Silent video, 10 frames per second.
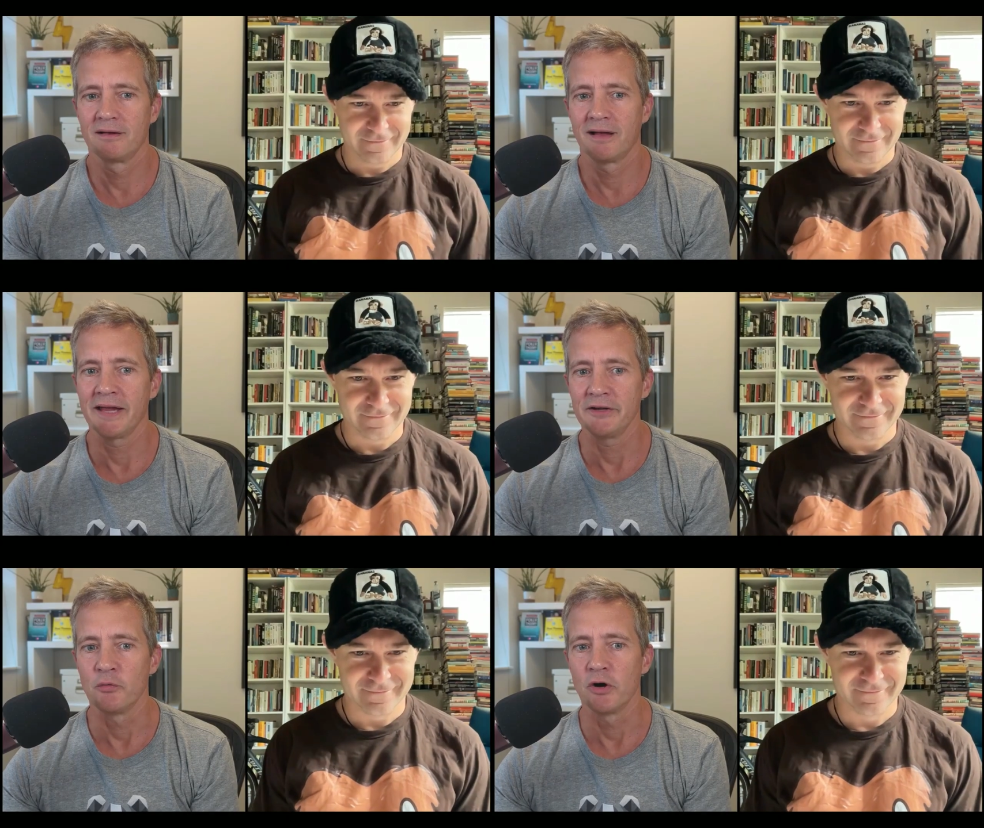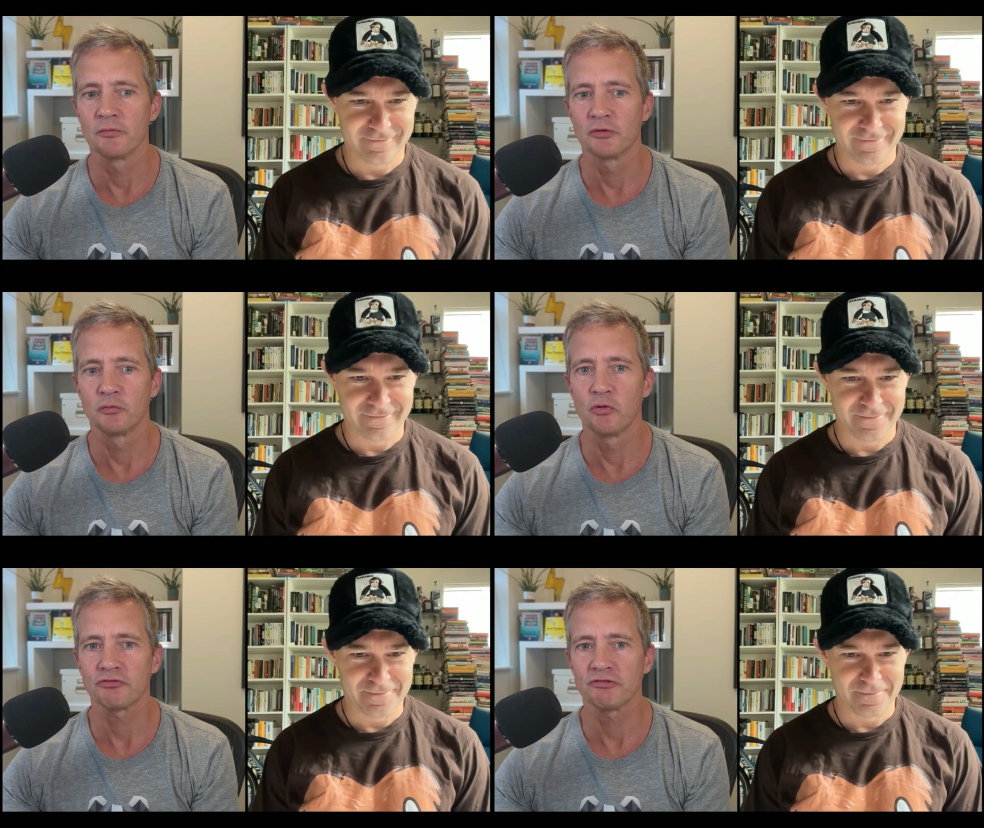Speaker 1: Hey, and welcome to
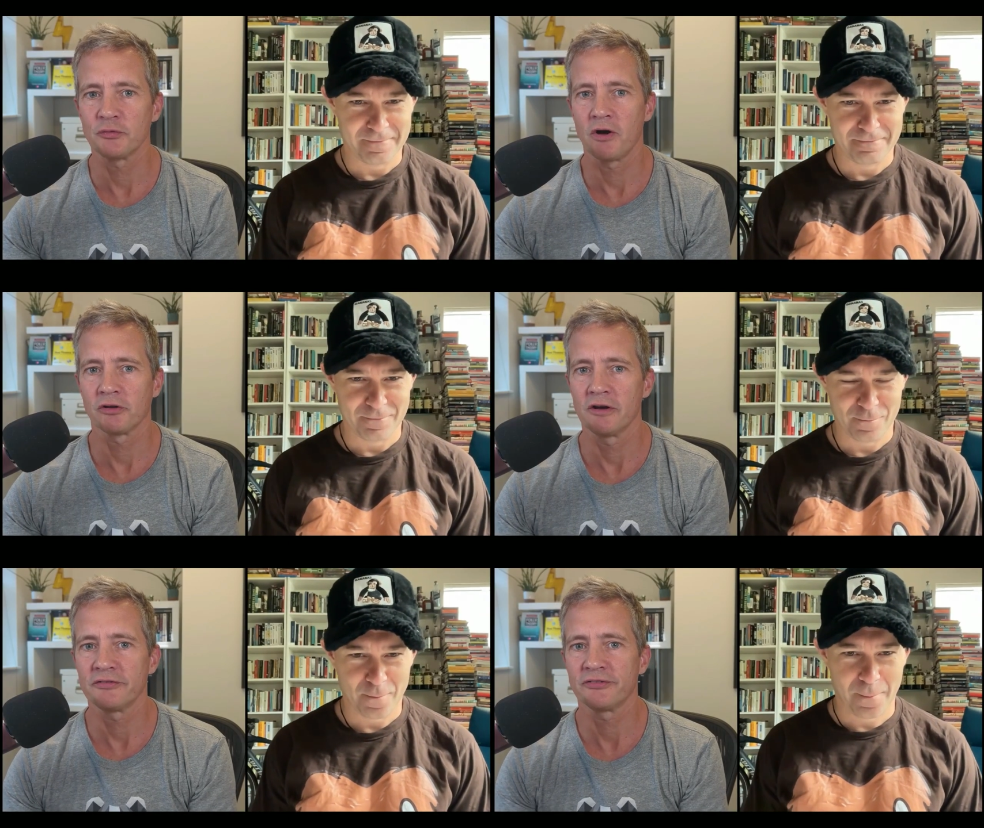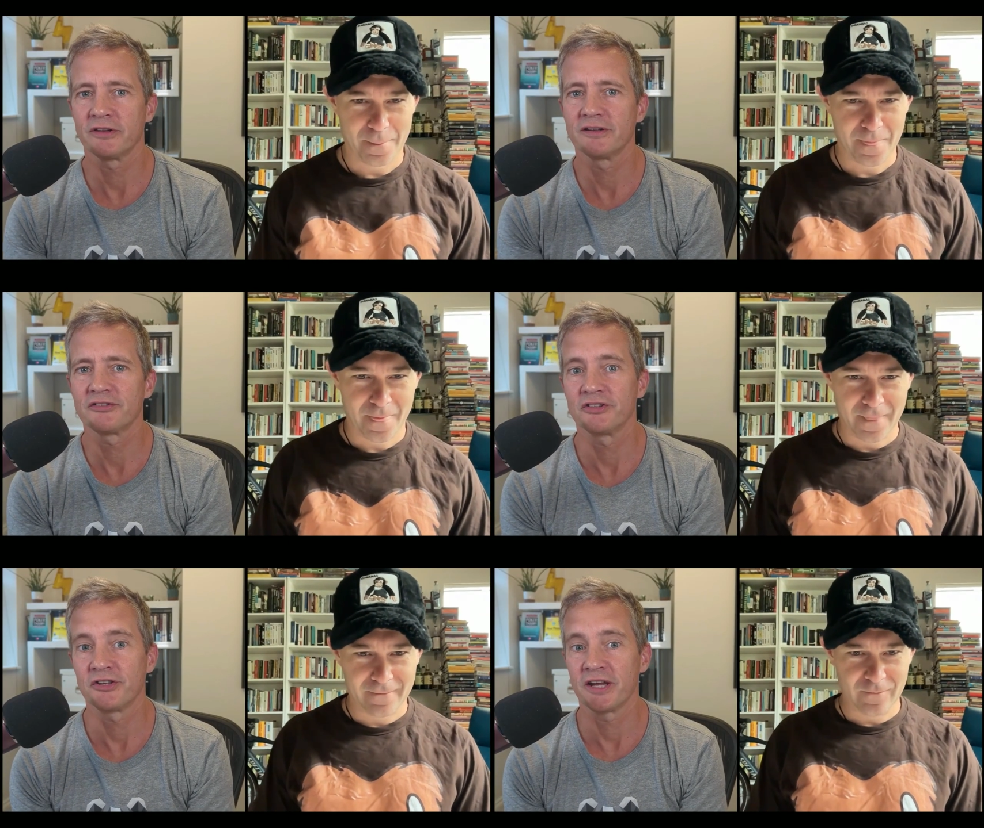Wall Street Wildlife.
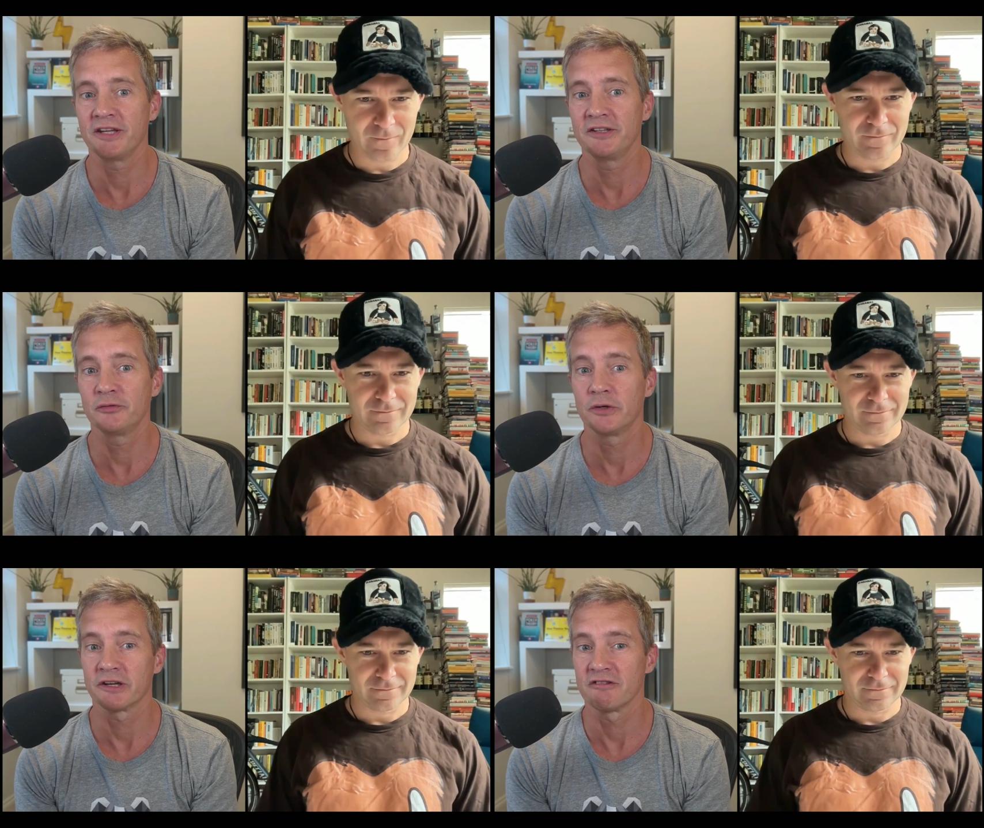Today, we're going to